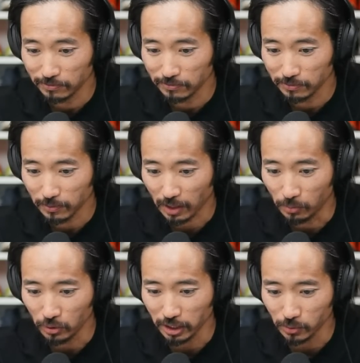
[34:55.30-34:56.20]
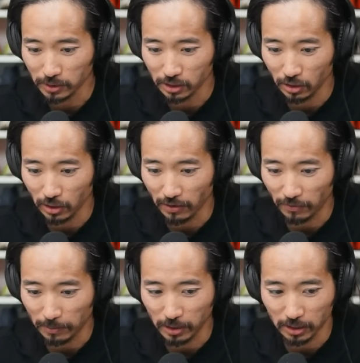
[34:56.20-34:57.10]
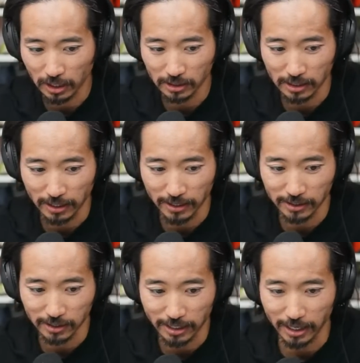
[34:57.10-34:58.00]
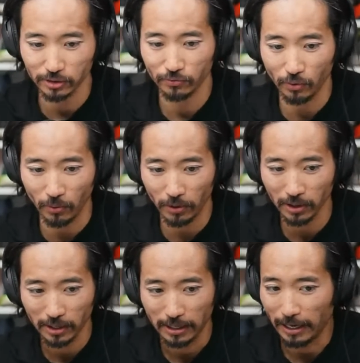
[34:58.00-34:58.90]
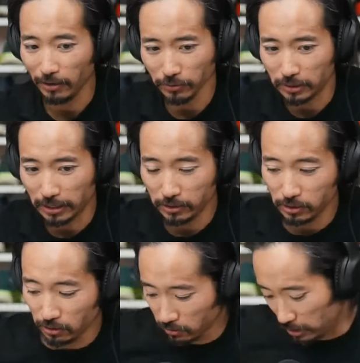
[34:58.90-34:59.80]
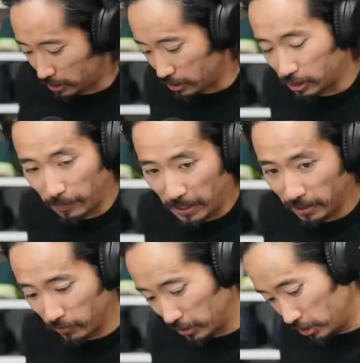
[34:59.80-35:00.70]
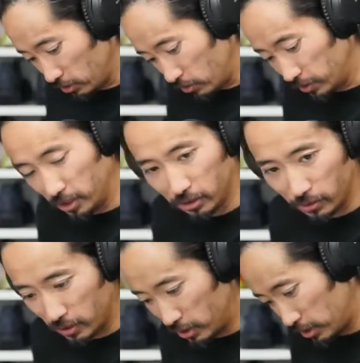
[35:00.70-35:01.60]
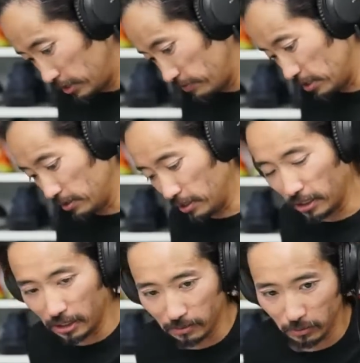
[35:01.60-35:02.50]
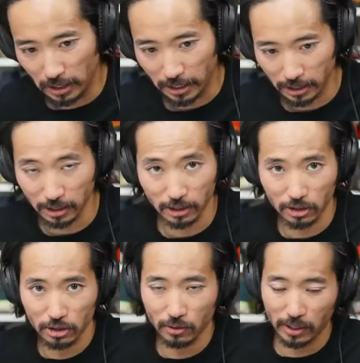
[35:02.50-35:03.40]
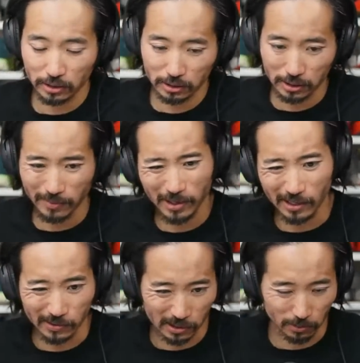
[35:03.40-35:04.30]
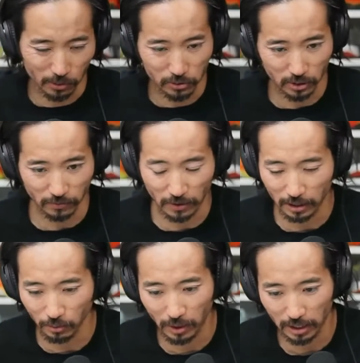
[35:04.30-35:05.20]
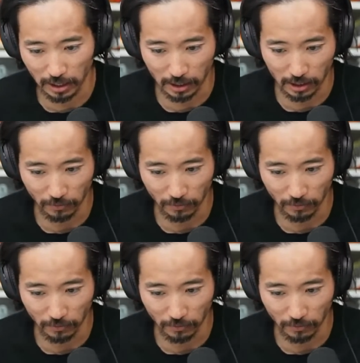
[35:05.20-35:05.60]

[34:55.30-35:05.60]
Mm, Moonlights wants to know if I'm going to test the ASICS S4. I don't think so. It's a Japan release only, so you couldn't even um, get it in the US. I mean, I suppose you could find a way to get